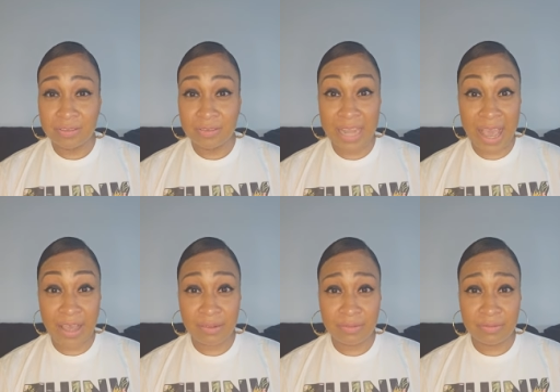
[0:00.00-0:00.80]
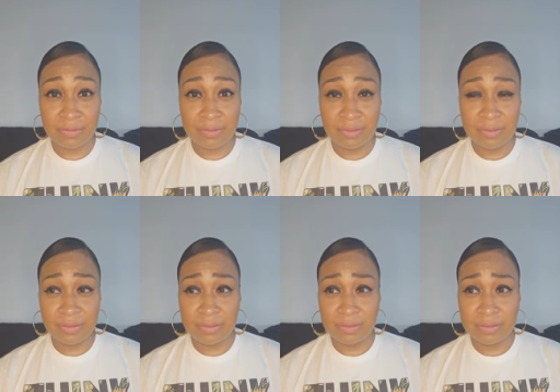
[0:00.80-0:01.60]
Nat.
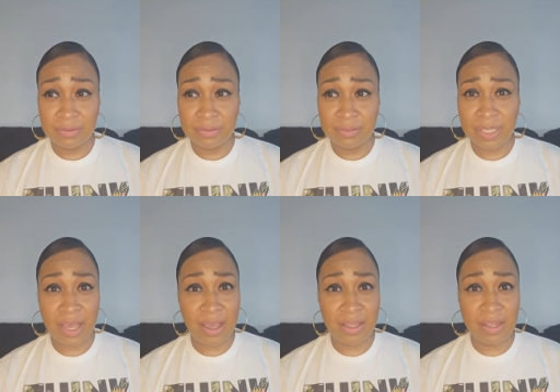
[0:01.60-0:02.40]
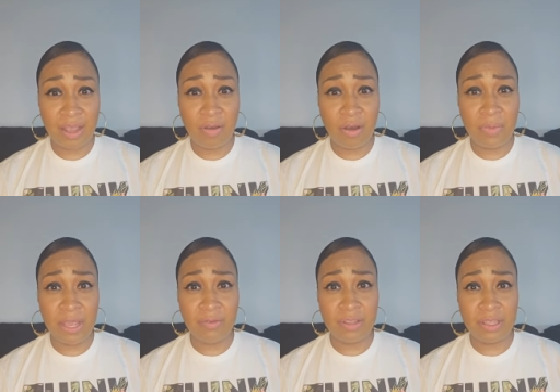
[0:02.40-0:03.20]
Yeah, they call me
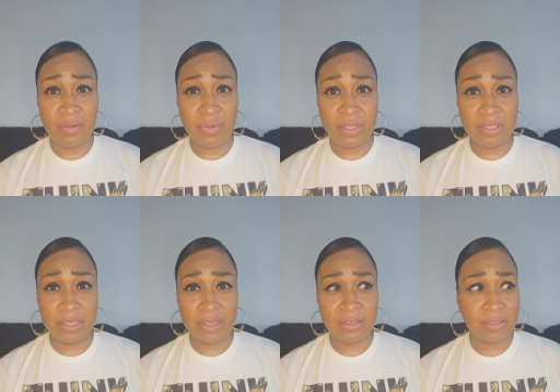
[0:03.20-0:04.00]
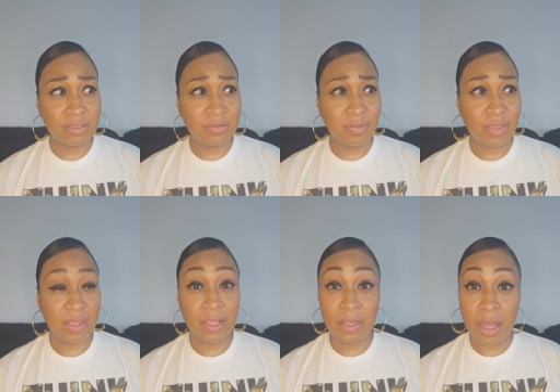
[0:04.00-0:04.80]
everything but Natasha
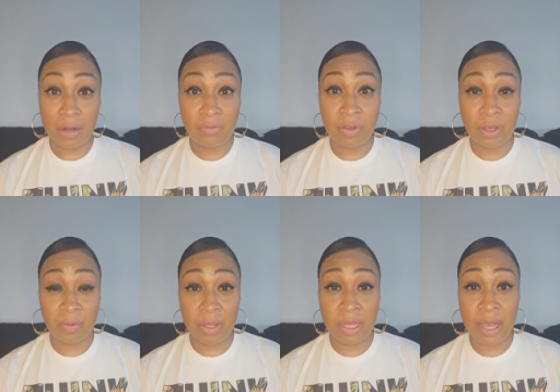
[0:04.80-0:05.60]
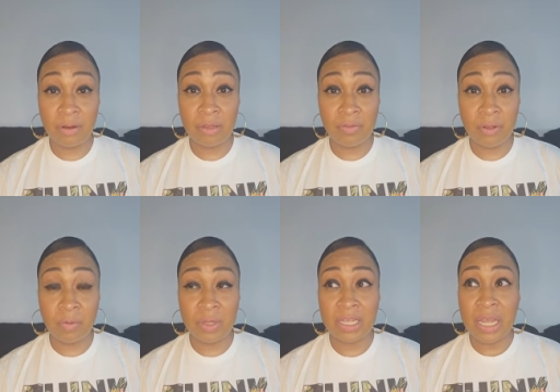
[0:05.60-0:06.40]
kind of fucking weird. I don't even know
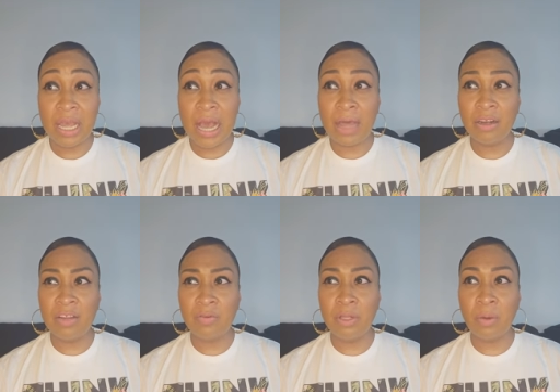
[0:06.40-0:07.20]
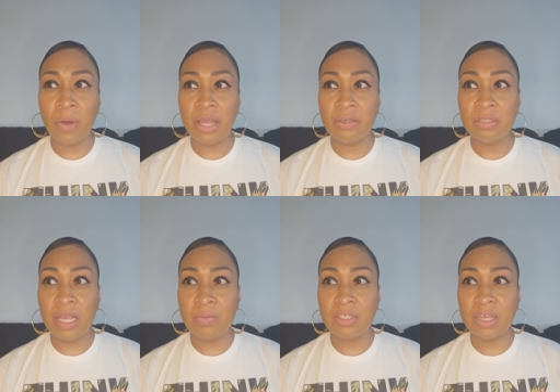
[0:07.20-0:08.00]
what. I don't even know why you
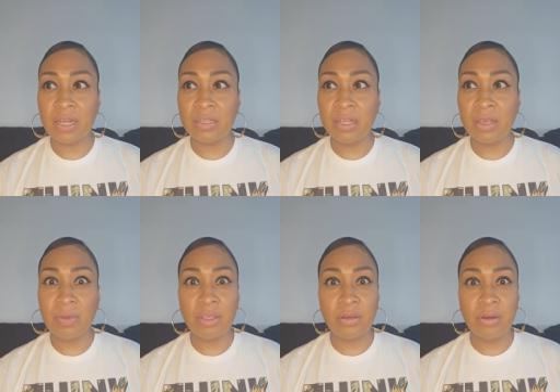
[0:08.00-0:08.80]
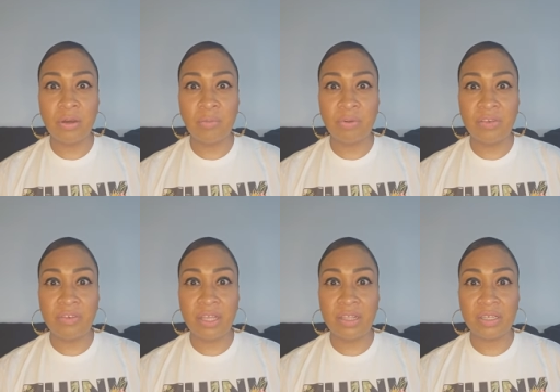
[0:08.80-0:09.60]
name a child a name and you gonna
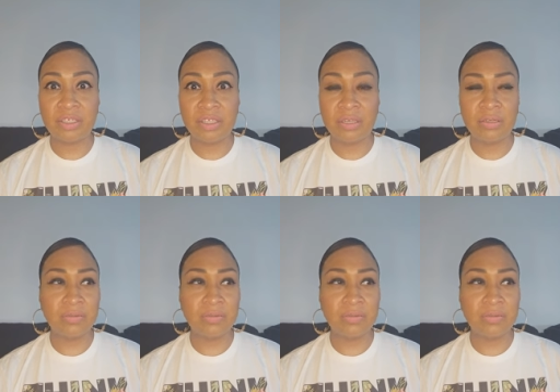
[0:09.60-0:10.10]
abbreviate that shit.